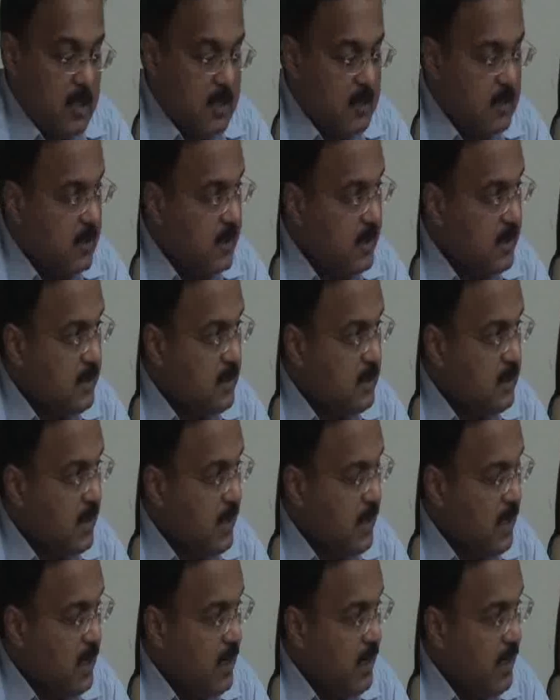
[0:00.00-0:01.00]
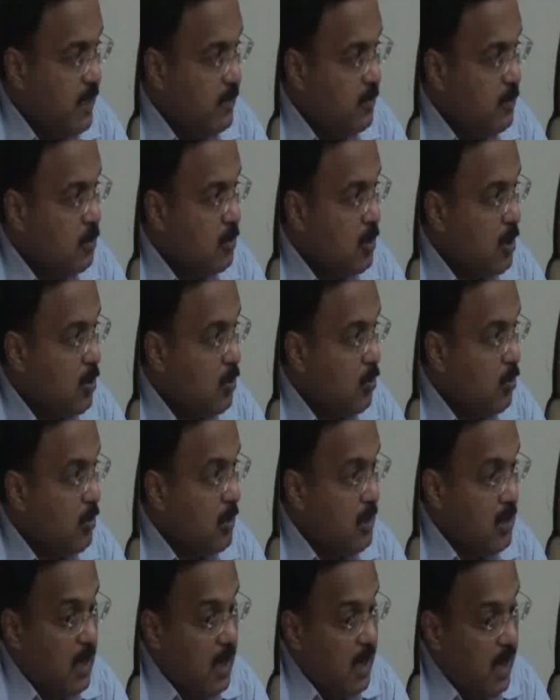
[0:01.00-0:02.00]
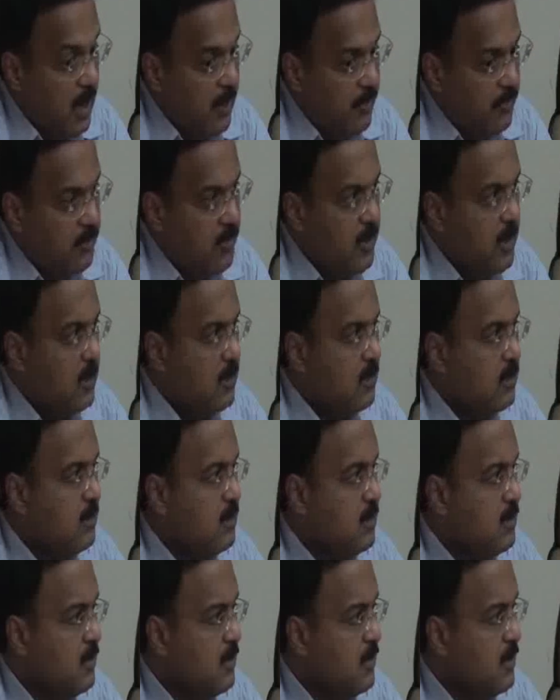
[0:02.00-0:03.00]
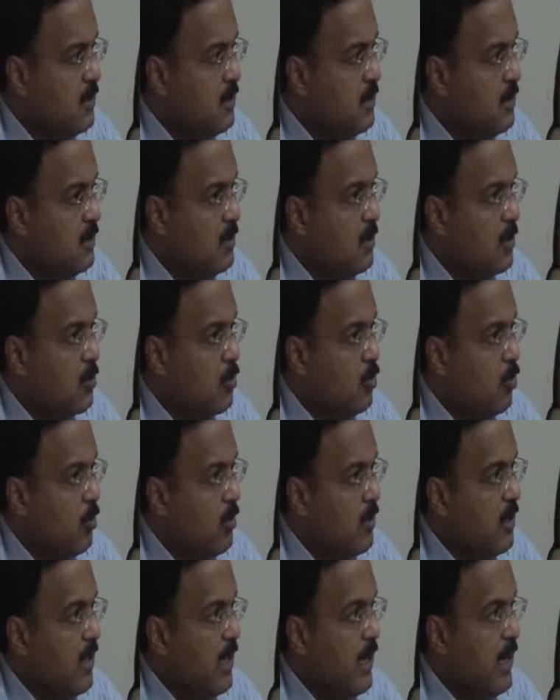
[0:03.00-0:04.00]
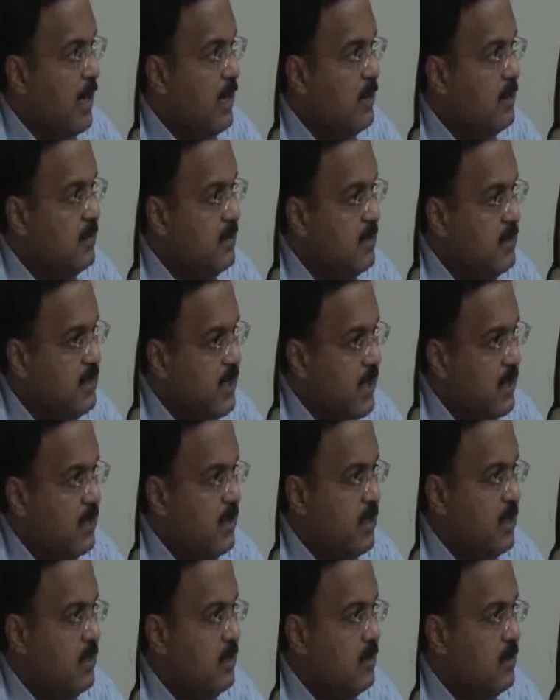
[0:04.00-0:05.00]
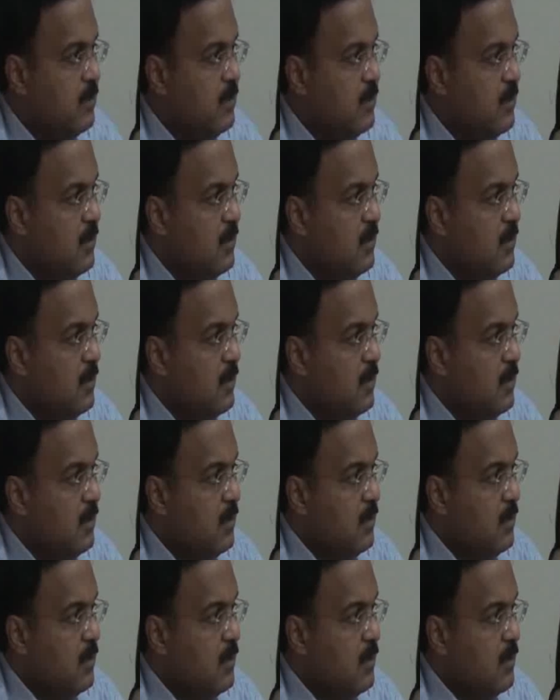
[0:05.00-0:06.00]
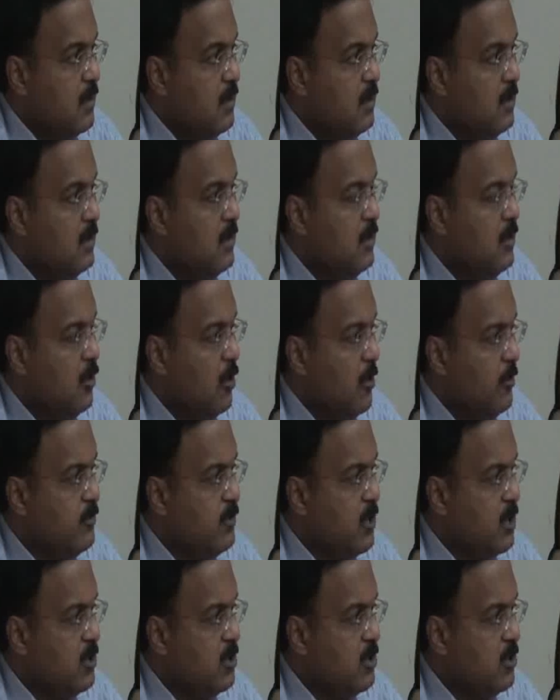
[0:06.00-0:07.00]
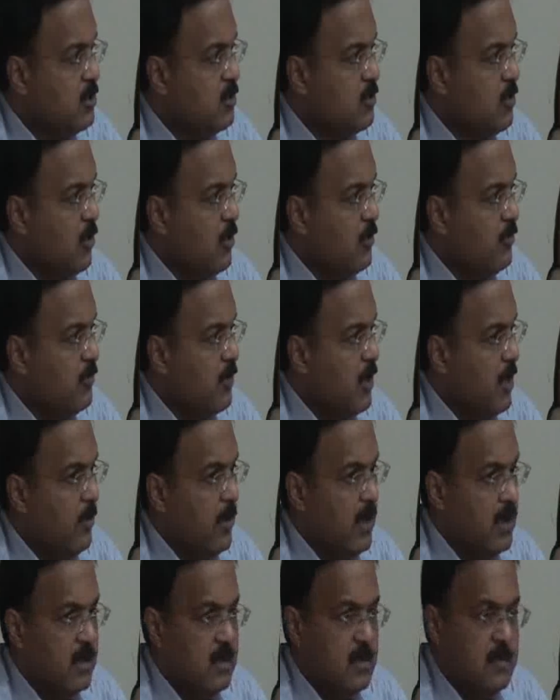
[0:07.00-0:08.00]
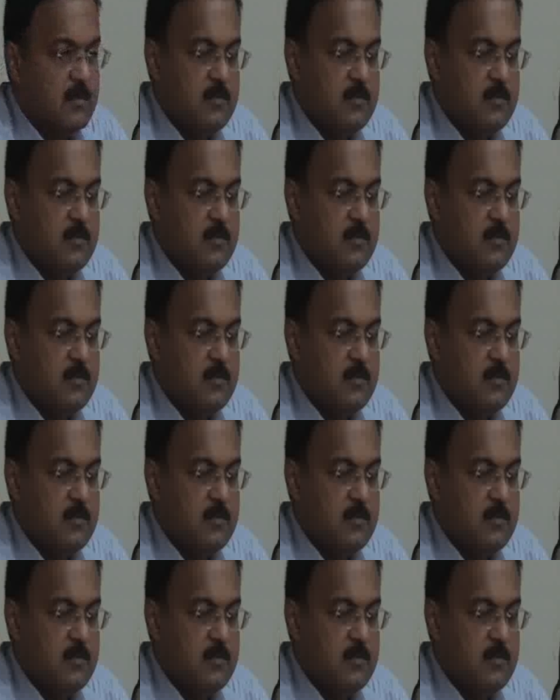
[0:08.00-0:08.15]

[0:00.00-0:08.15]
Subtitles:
They came to the court after the court had rejected the objections of Albania.